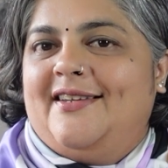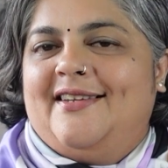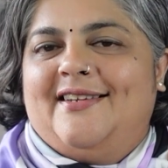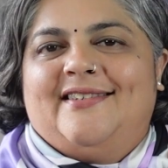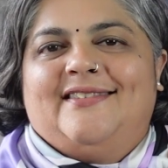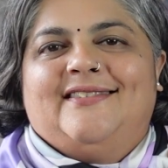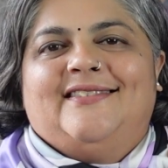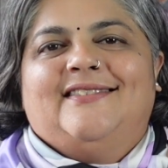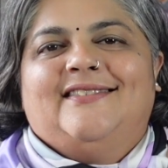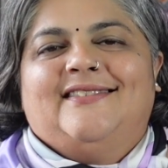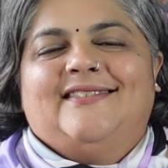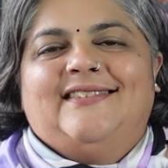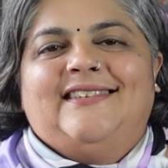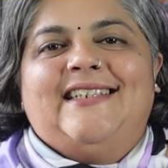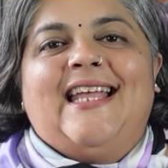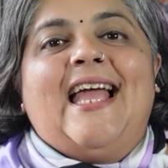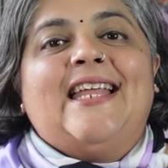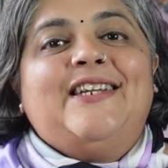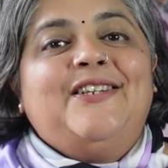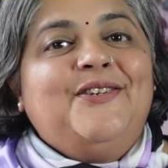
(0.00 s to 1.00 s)
here.
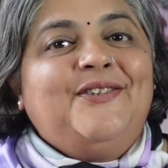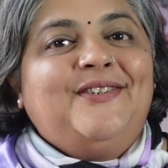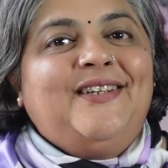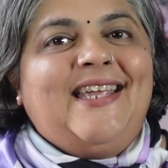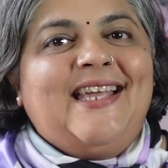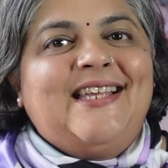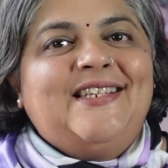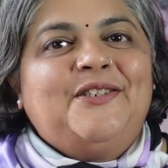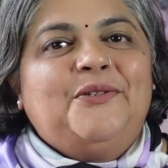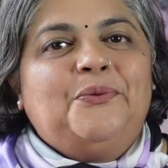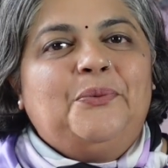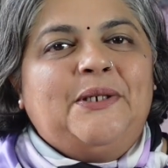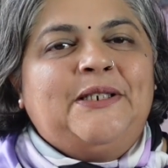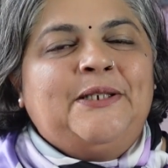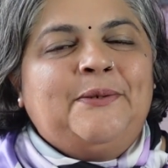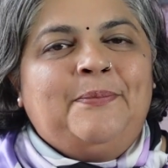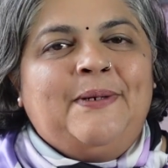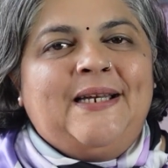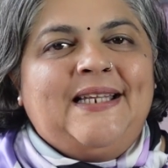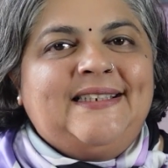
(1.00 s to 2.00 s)
Can you guess
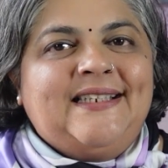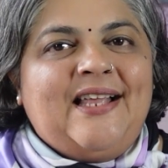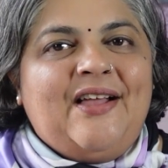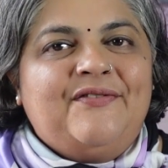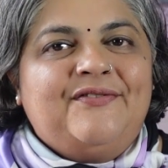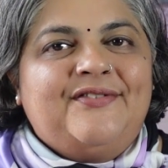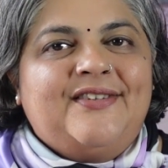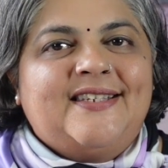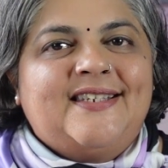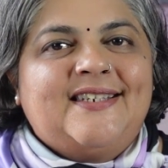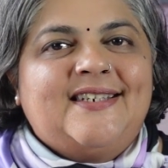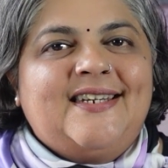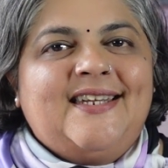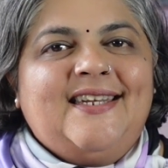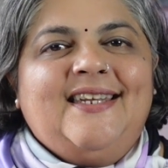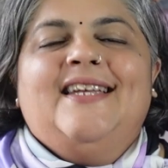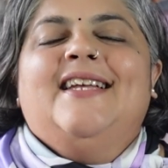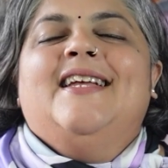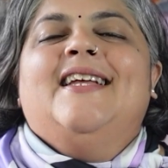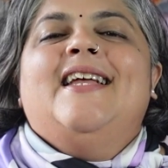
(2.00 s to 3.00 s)
which place I'm
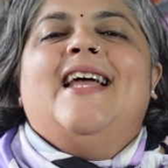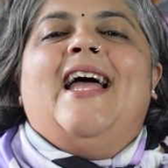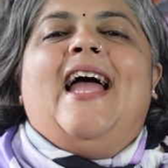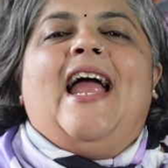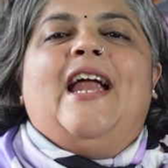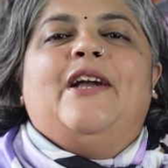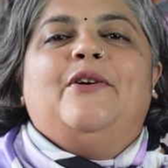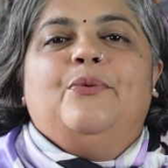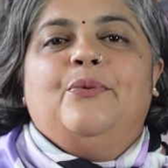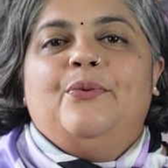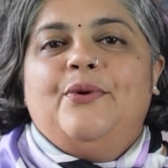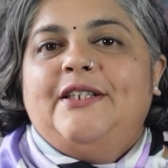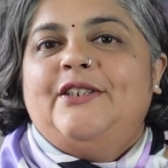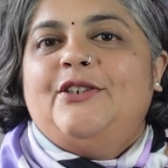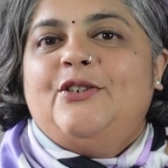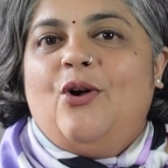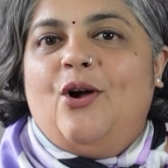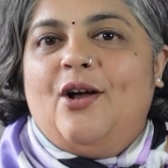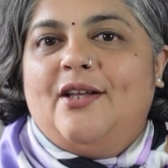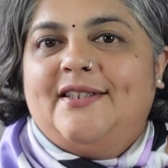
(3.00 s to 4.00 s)
visiting and
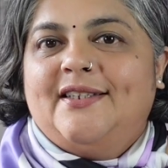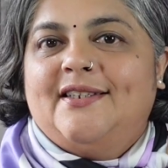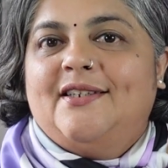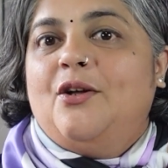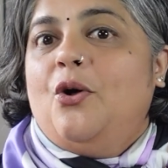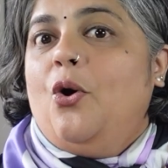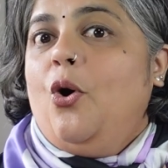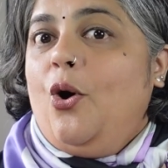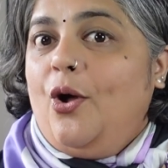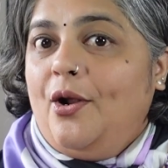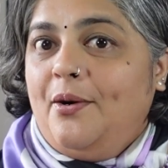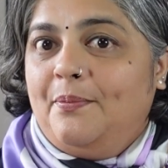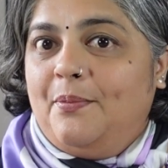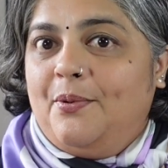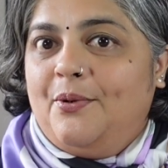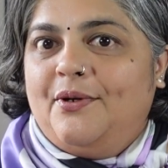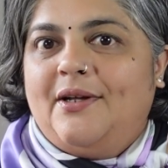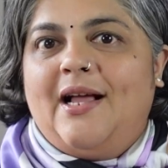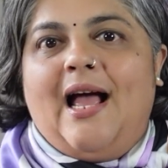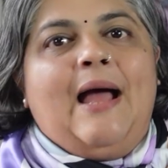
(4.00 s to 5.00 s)
which author or
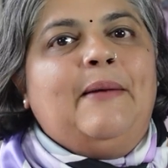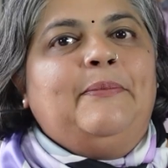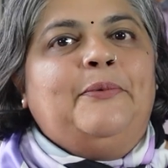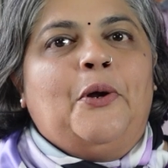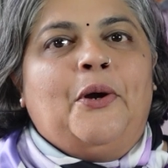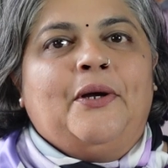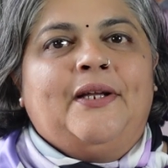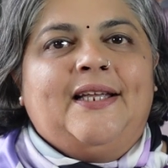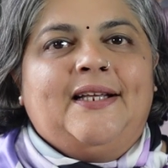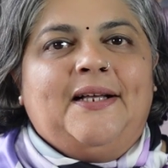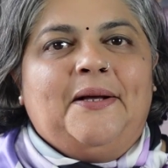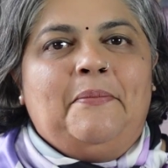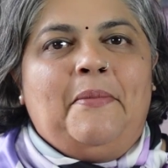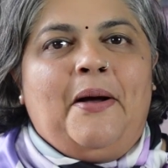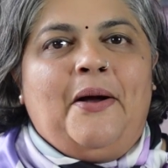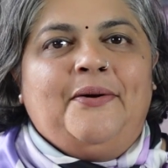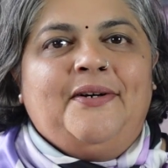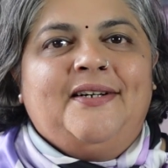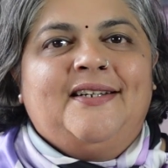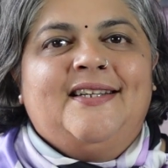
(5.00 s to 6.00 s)
book I'm talking
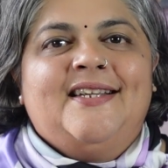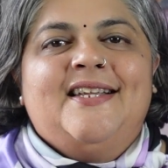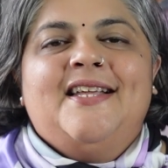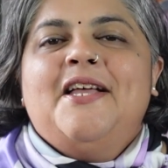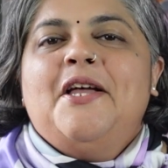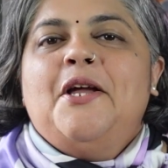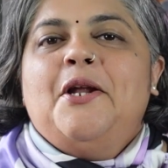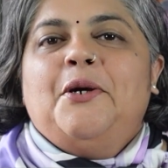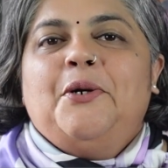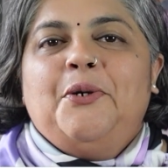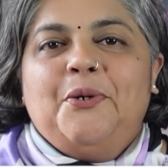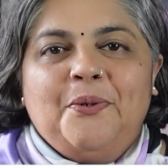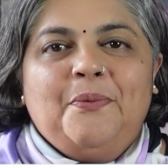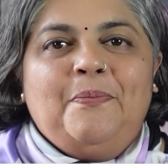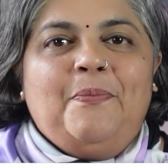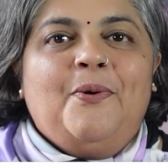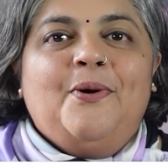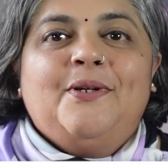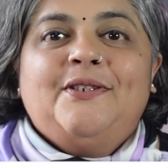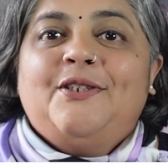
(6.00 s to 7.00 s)
about? Do
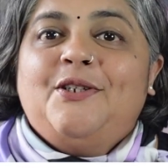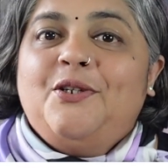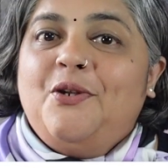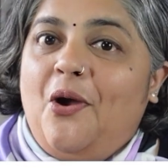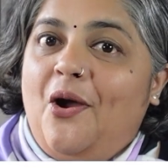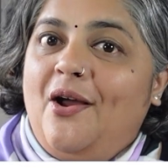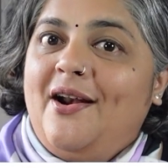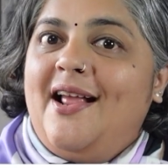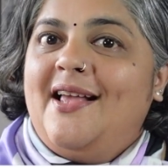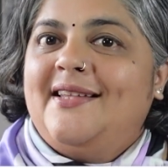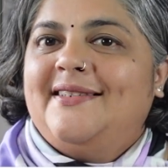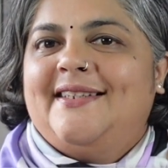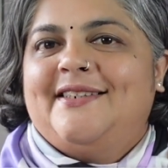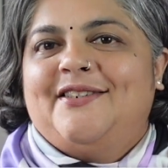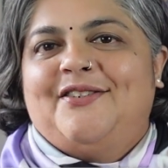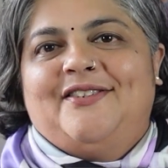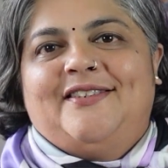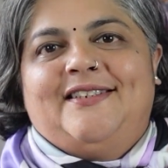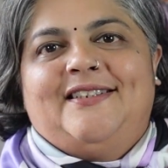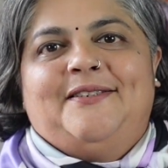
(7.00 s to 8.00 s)
post your answer
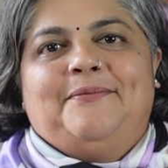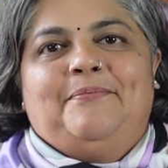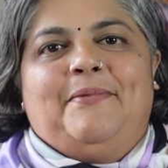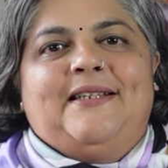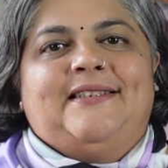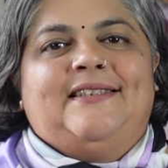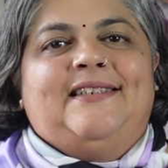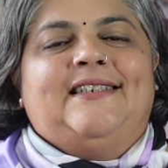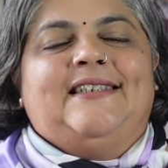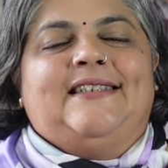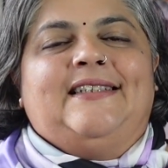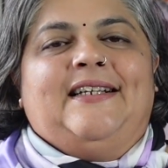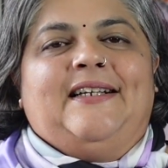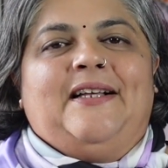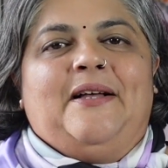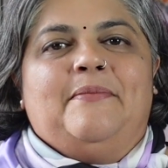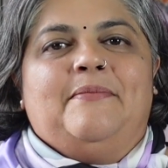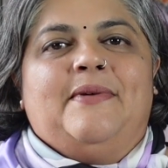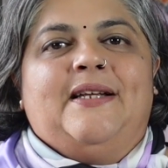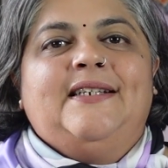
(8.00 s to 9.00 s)
to this puzzle in the
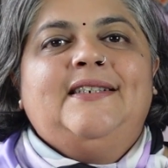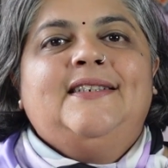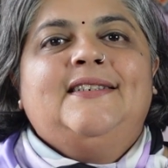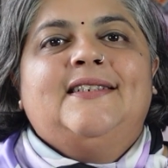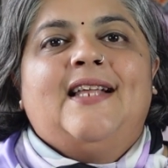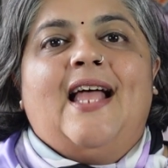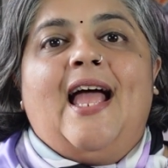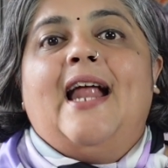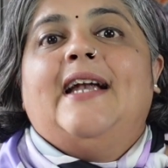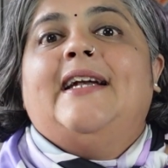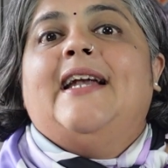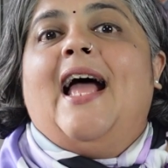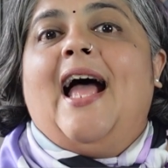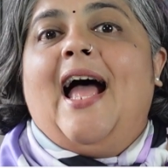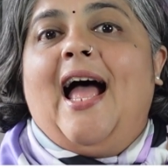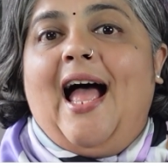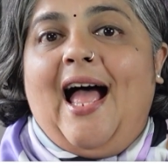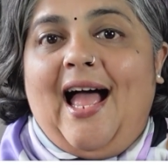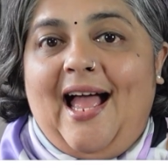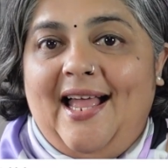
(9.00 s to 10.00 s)
comments and
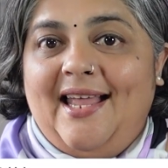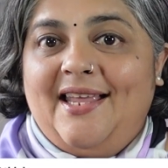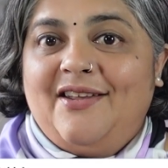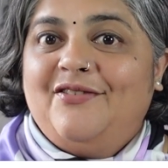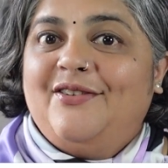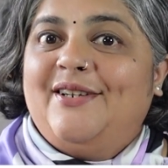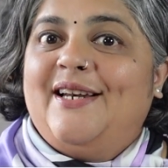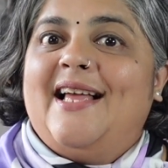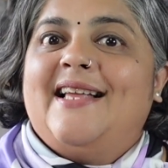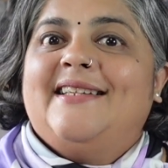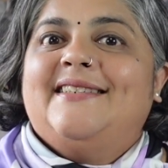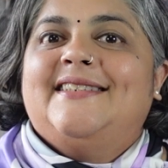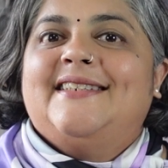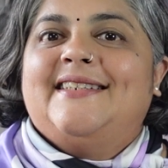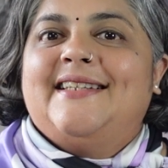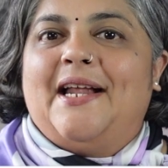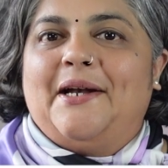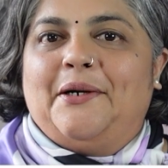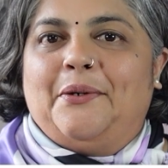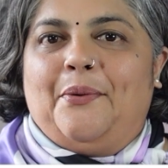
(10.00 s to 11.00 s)
I will answer
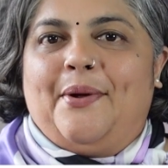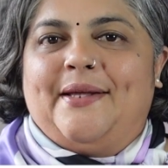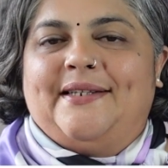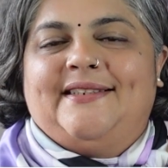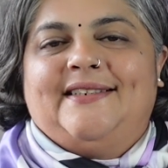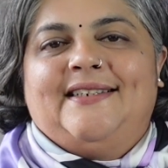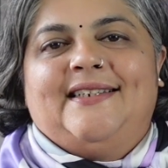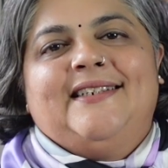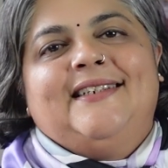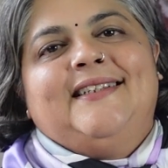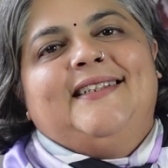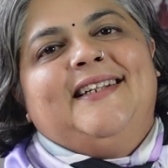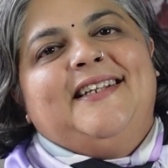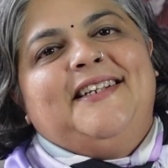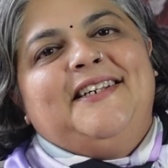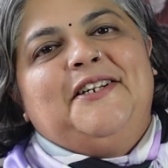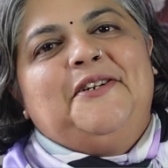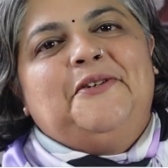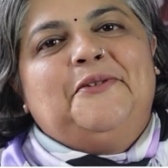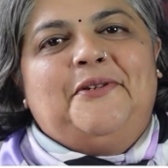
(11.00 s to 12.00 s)
that question in the
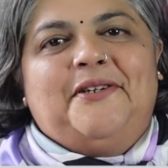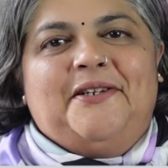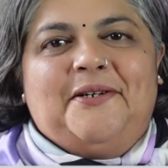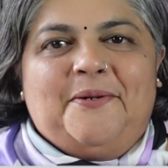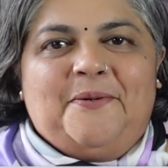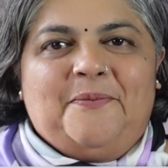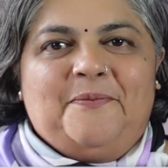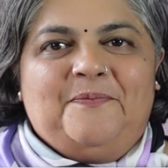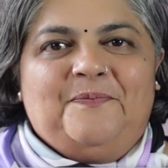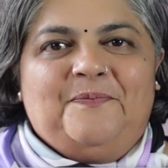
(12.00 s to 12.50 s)
new year.